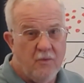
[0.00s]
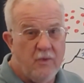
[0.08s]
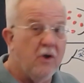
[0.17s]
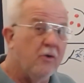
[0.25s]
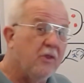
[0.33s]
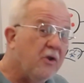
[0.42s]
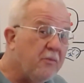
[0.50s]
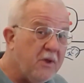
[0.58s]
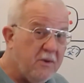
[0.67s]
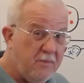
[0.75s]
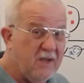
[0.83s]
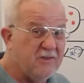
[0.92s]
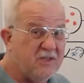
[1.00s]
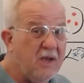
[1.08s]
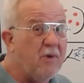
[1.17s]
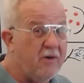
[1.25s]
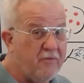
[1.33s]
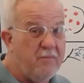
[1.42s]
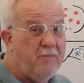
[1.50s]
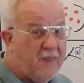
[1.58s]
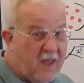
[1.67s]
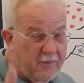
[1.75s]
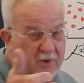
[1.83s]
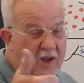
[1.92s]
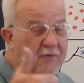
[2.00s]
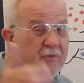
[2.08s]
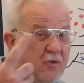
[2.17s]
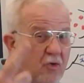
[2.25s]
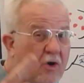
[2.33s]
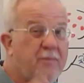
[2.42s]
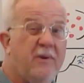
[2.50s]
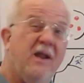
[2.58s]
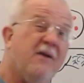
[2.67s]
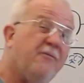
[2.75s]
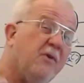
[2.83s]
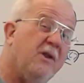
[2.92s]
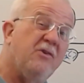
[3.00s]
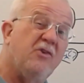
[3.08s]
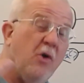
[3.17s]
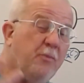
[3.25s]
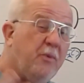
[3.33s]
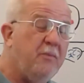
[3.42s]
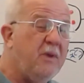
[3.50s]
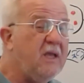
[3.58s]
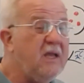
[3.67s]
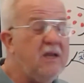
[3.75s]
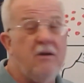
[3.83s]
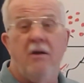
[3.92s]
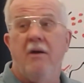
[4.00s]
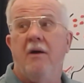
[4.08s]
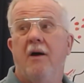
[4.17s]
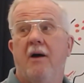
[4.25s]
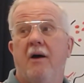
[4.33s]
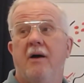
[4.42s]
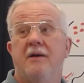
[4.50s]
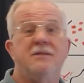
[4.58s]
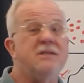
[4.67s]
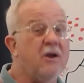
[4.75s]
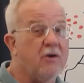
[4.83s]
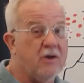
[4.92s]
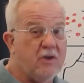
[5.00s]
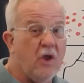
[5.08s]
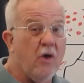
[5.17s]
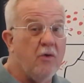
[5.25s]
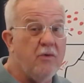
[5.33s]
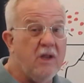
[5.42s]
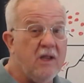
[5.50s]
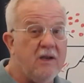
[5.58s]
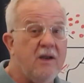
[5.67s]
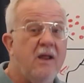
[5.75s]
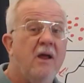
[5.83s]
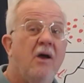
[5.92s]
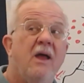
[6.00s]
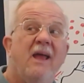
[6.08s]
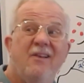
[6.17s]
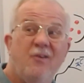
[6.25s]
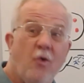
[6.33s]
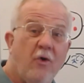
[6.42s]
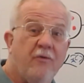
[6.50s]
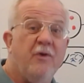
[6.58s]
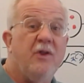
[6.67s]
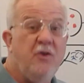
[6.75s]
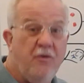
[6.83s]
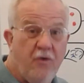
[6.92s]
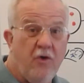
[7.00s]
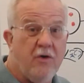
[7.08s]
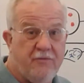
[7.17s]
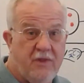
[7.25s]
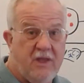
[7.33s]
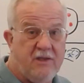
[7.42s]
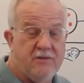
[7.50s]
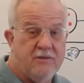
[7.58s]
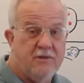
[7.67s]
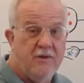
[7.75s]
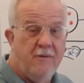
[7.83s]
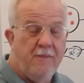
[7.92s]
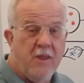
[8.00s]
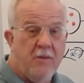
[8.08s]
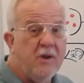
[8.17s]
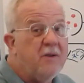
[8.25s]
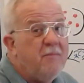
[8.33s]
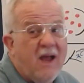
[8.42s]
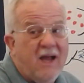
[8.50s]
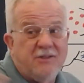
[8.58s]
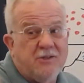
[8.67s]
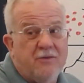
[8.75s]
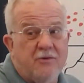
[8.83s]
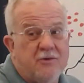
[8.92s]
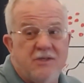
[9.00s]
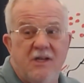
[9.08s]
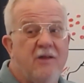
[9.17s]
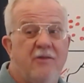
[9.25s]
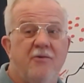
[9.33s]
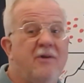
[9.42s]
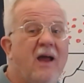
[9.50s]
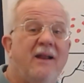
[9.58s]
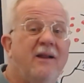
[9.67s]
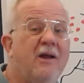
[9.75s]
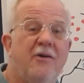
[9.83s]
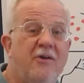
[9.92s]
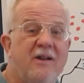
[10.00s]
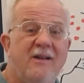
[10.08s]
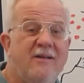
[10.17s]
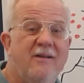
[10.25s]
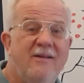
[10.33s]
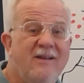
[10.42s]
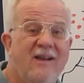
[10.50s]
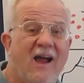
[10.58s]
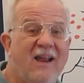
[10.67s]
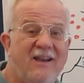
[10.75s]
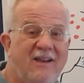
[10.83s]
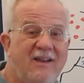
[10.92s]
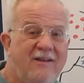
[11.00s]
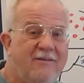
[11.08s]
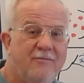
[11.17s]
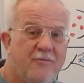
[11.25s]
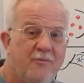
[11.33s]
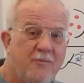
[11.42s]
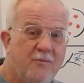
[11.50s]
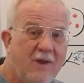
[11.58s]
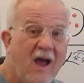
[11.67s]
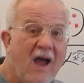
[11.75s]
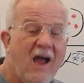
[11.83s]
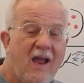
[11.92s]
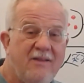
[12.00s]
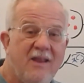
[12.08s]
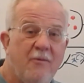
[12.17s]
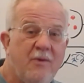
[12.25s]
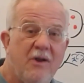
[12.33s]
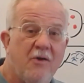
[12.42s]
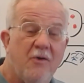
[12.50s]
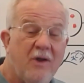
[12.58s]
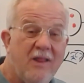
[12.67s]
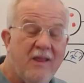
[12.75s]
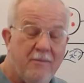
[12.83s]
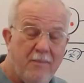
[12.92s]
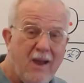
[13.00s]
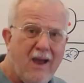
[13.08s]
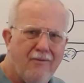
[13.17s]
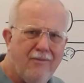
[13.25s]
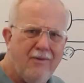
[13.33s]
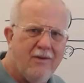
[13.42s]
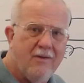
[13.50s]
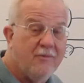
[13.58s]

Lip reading: We know a little bit about some of them: epinephrine, norepinephrine, dopamine, serotonin, endorphin. You've heard of these. But imagine there's another 999 that we don't know anything about.